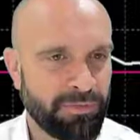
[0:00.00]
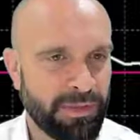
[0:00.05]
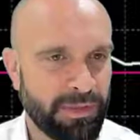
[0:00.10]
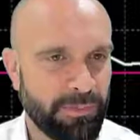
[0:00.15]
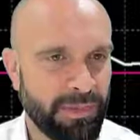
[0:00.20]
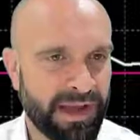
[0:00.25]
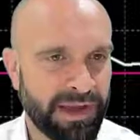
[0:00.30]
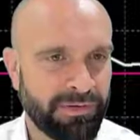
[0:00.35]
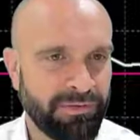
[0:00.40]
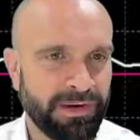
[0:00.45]
from
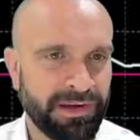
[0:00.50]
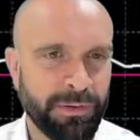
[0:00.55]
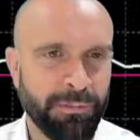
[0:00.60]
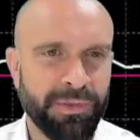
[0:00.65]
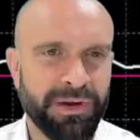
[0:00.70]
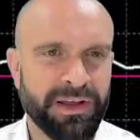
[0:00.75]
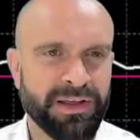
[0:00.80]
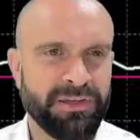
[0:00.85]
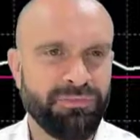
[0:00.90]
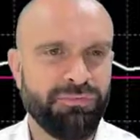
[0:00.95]
the Bank of England,
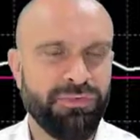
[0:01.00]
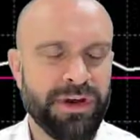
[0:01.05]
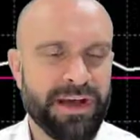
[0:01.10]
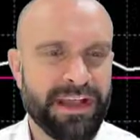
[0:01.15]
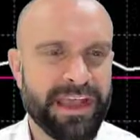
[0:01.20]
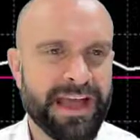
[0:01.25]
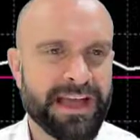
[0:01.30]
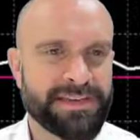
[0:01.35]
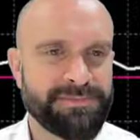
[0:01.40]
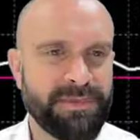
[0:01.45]
but it
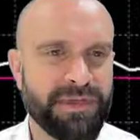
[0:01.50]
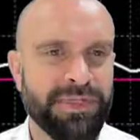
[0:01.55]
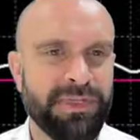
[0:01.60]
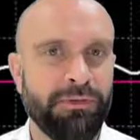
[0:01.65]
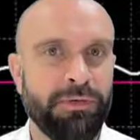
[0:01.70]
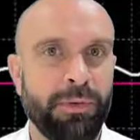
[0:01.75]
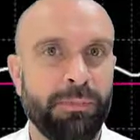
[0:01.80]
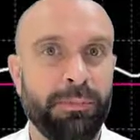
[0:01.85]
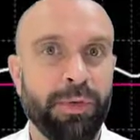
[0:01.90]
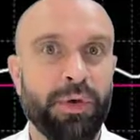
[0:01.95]
really has been
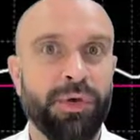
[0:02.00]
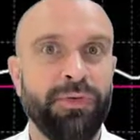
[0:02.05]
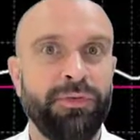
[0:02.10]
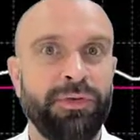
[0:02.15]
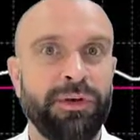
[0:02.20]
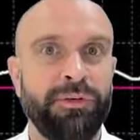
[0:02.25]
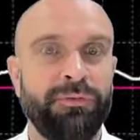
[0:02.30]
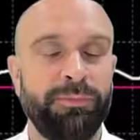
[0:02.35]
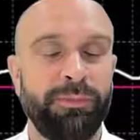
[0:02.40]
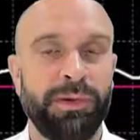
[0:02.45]
the
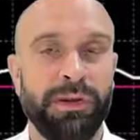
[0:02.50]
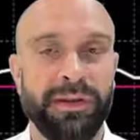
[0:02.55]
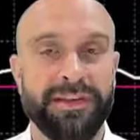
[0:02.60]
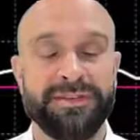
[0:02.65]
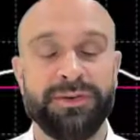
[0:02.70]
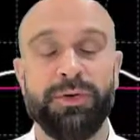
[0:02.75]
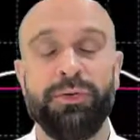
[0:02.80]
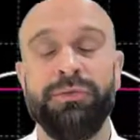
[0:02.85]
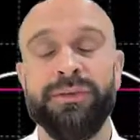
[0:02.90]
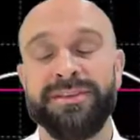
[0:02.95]
removal of
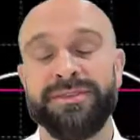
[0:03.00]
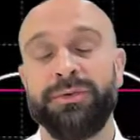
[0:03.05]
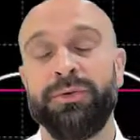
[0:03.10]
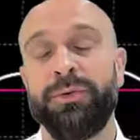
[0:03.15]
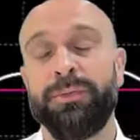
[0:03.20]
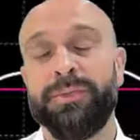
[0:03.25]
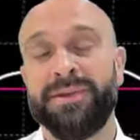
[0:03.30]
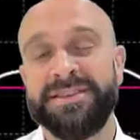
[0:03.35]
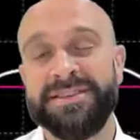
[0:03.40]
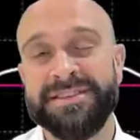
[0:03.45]
political risk,
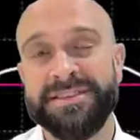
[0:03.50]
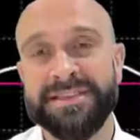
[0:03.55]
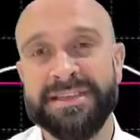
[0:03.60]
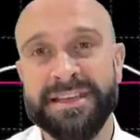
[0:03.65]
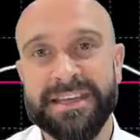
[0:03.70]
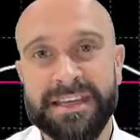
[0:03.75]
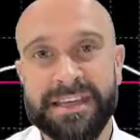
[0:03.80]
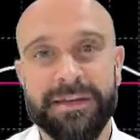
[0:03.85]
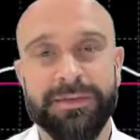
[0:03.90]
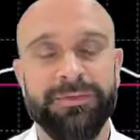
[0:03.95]
or
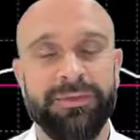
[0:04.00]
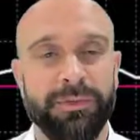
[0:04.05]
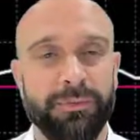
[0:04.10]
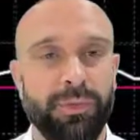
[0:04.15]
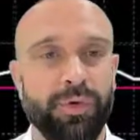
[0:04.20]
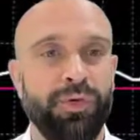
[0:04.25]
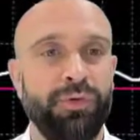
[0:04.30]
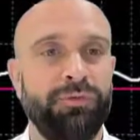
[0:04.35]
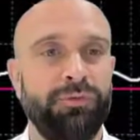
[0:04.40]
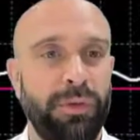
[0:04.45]
perceived
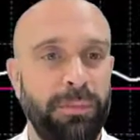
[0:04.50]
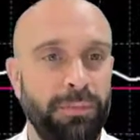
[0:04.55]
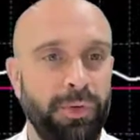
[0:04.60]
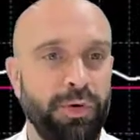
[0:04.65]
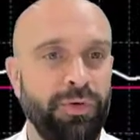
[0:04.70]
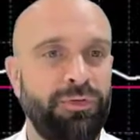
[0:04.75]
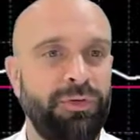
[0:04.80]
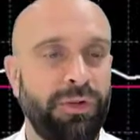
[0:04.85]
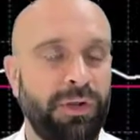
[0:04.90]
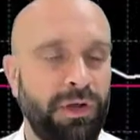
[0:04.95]

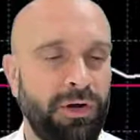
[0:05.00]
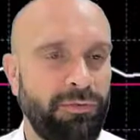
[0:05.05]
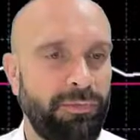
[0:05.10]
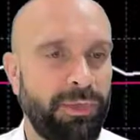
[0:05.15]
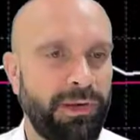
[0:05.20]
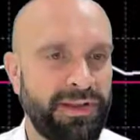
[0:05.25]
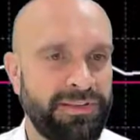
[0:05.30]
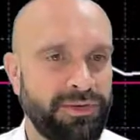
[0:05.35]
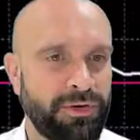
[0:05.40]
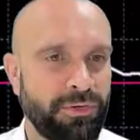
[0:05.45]
removal of
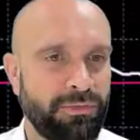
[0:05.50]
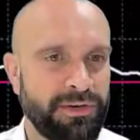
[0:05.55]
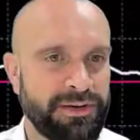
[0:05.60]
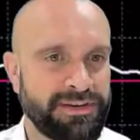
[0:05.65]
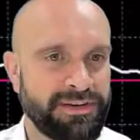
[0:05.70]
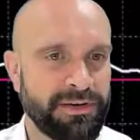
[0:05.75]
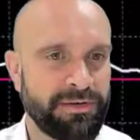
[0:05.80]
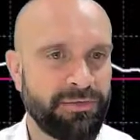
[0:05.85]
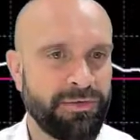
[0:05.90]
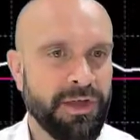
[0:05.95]
political
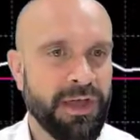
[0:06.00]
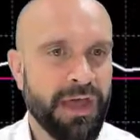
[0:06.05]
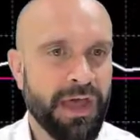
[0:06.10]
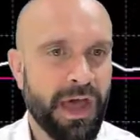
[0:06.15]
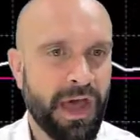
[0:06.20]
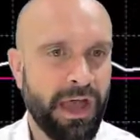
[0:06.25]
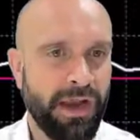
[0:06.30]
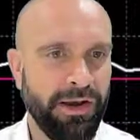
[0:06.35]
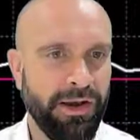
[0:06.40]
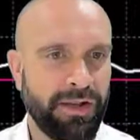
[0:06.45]
risk, of
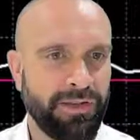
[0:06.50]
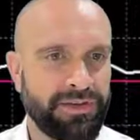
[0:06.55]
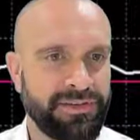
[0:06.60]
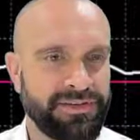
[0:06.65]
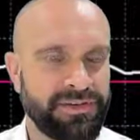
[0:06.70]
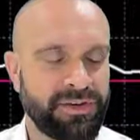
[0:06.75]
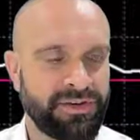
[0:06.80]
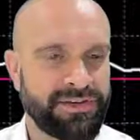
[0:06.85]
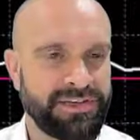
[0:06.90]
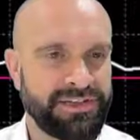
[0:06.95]
another
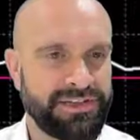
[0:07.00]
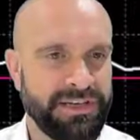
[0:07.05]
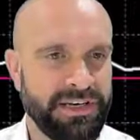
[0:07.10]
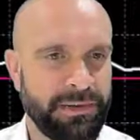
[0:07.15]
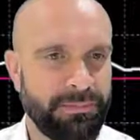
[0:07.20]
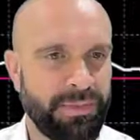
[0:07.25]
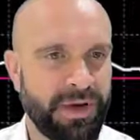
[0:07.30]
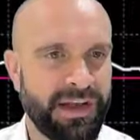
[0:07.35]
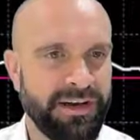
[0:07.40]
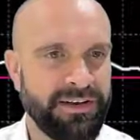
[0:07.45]
Scottish
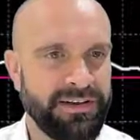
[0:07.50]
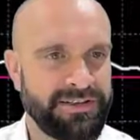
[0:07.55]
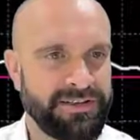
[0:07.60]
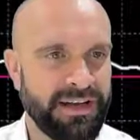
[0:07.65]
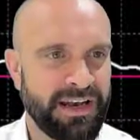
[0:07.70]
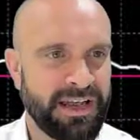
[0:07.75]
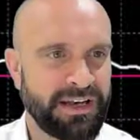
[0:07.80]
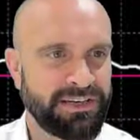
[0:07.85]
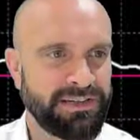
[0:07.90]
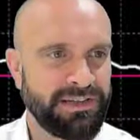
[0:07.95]
independence
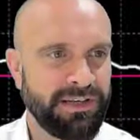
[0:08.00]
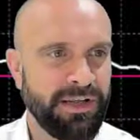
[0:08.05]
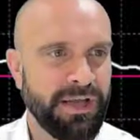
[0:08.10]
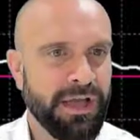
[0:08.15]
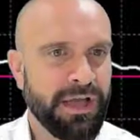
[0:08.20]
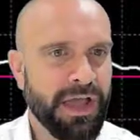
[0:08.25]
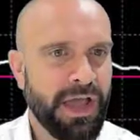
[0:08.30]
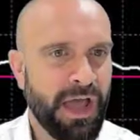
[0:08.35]
election,